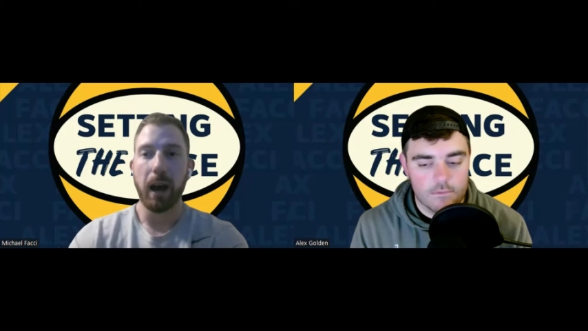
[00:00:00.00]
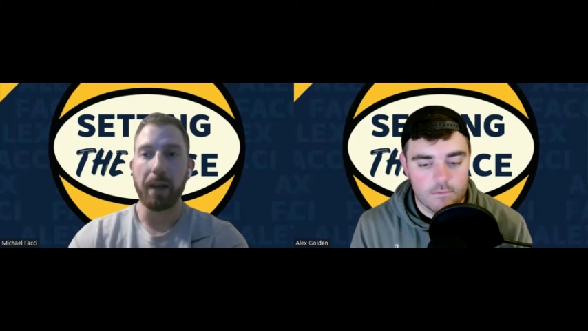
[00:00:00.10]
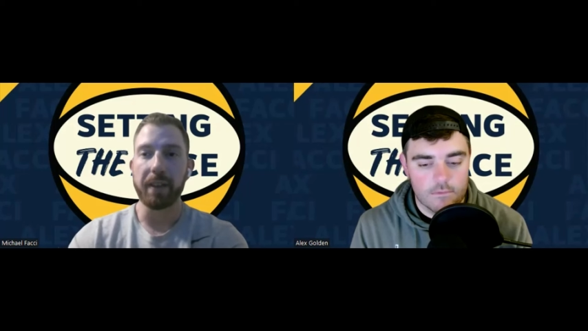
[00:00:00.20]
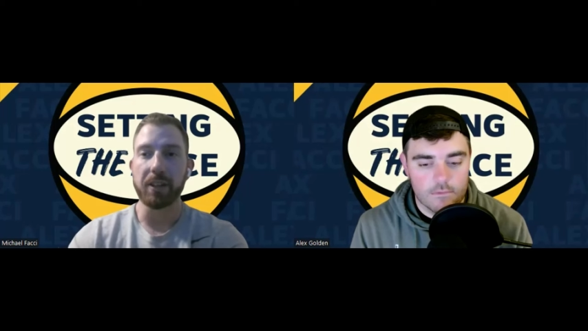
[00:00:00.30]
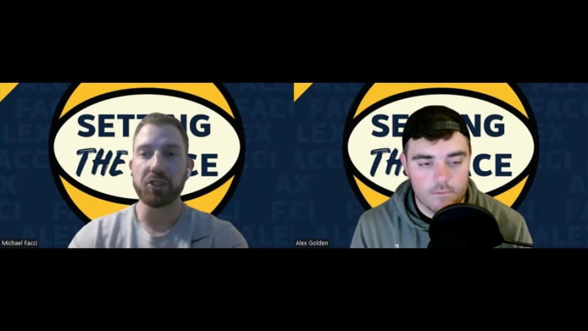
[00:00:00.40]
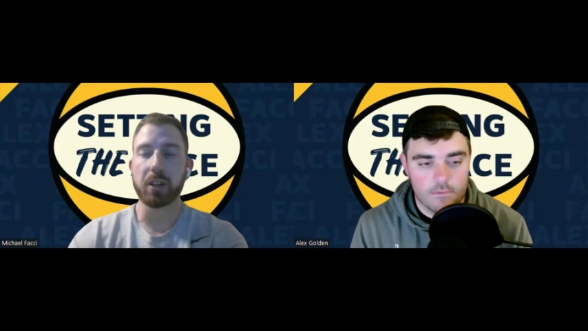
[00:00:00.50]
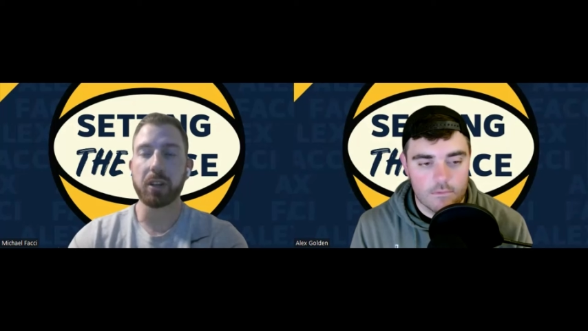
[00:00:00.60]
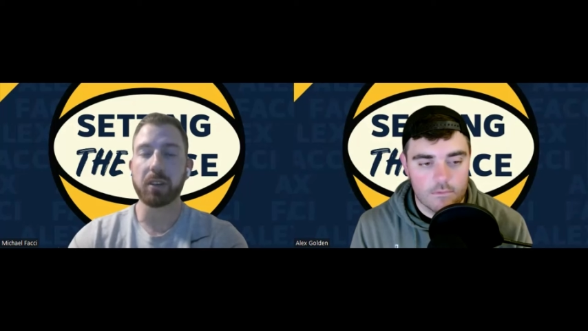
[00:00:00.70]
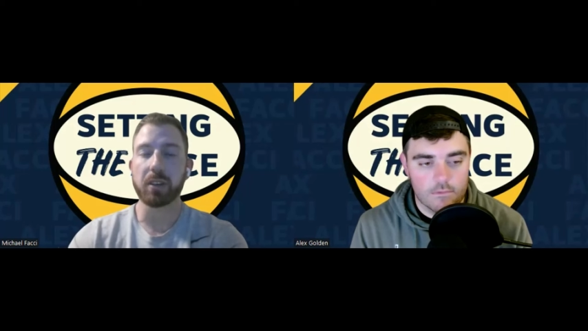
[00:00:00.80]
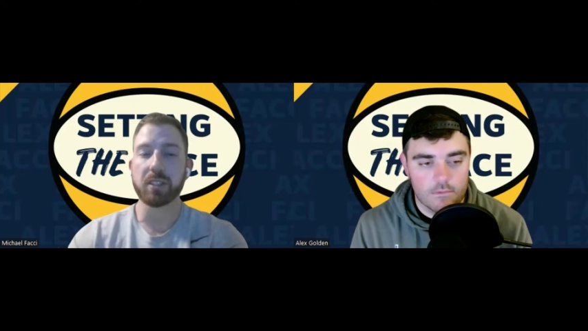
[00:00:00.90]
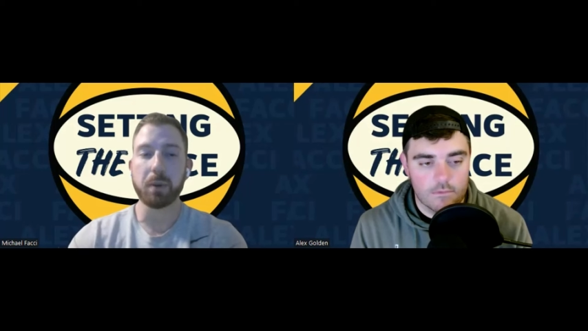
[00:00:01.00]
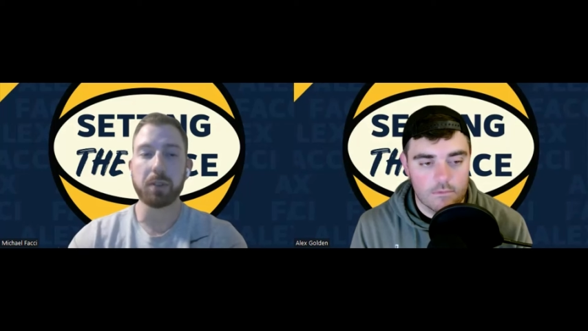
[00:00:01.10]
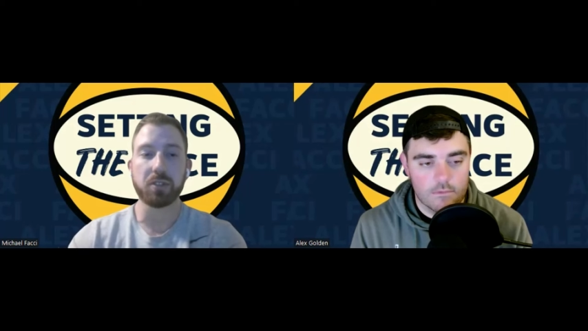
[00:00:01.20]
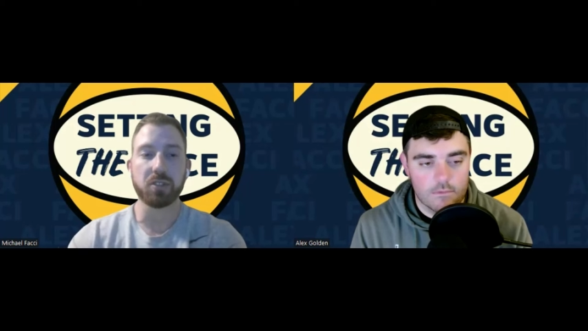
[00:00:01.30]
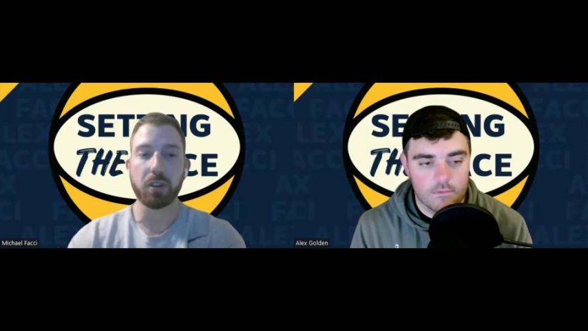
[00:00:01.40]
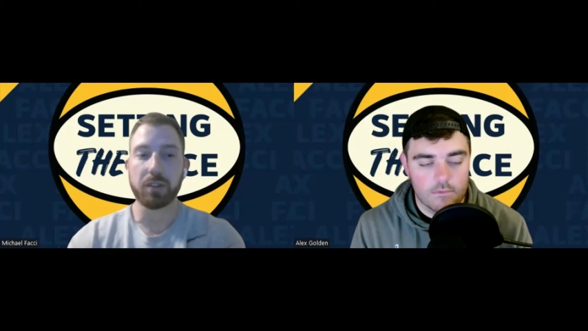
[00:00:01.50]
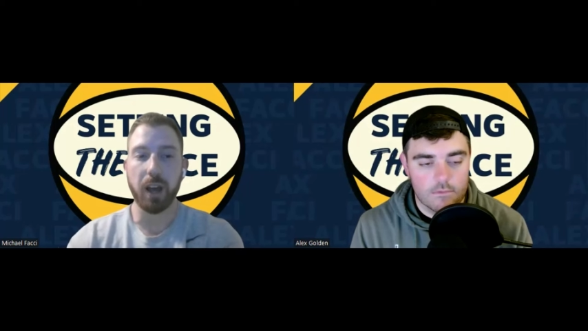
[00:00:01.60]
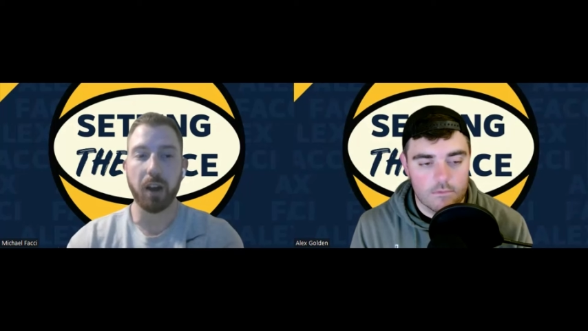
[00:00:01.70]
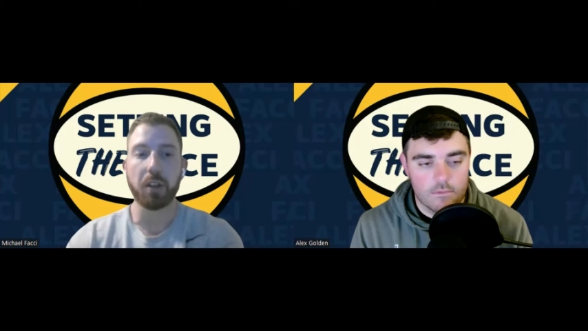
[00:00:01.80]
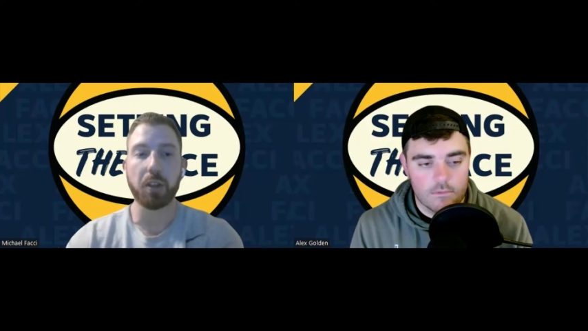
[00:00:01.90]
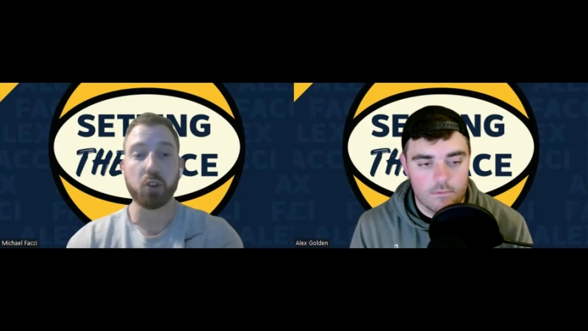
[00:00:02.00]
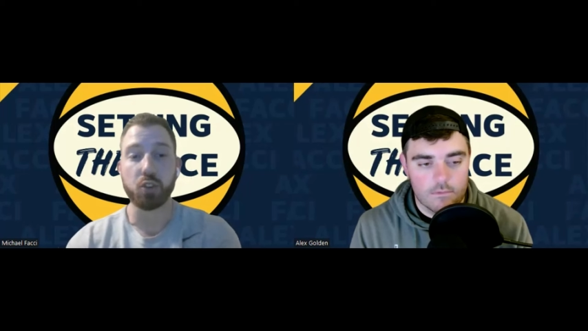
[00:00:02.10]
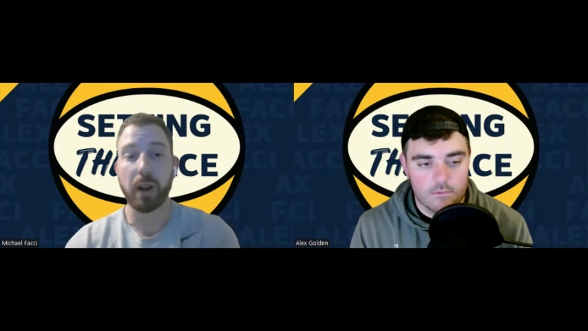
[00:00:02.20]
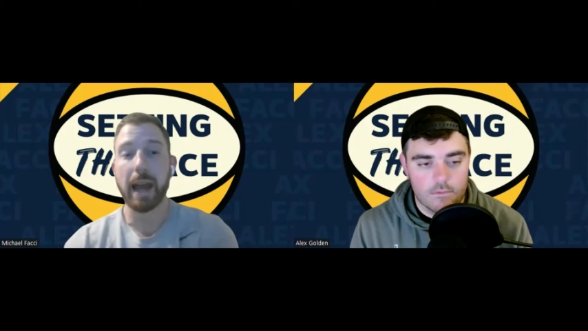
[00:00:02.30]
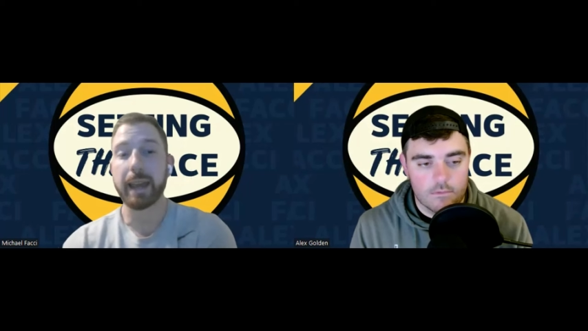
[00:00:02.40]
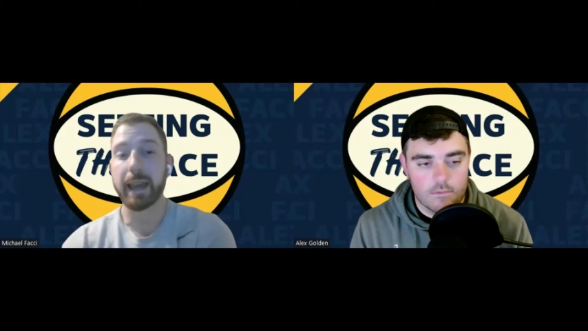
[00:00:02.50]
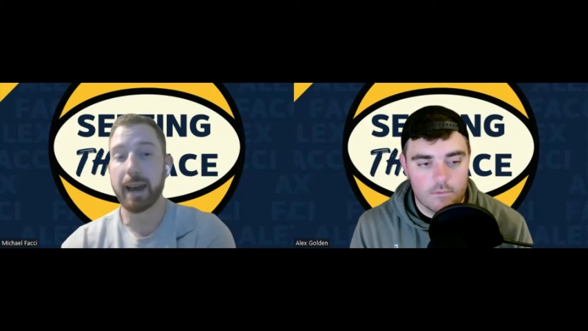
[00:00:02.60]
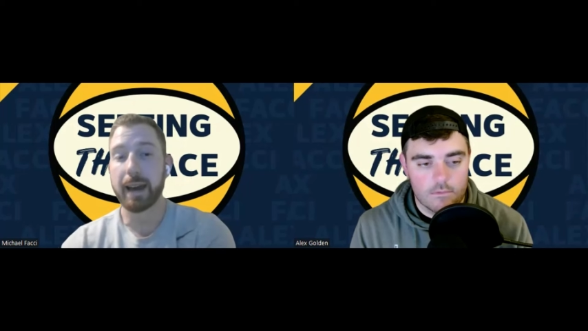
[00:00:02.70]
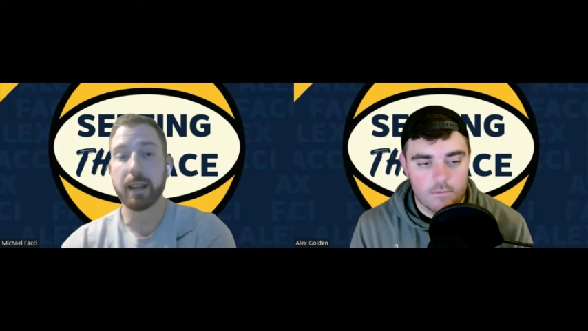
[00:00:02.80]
Speaker 1: I think Jalen Smith deserves another crack at